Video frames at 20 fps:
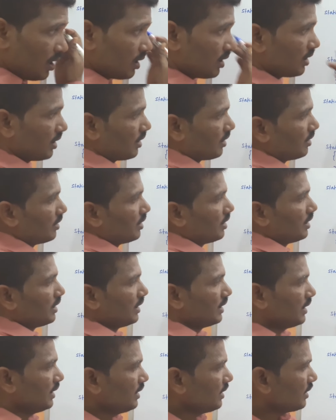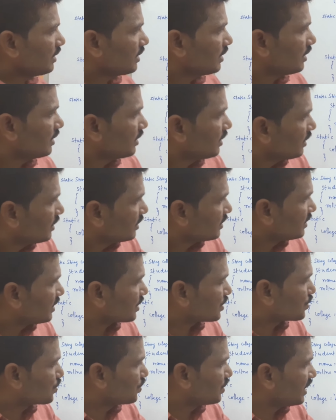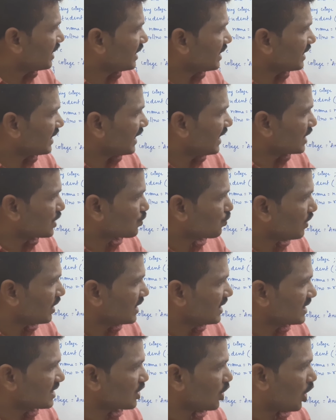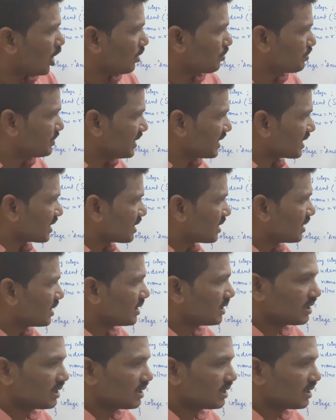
Yeah. Here the student S1 is the object.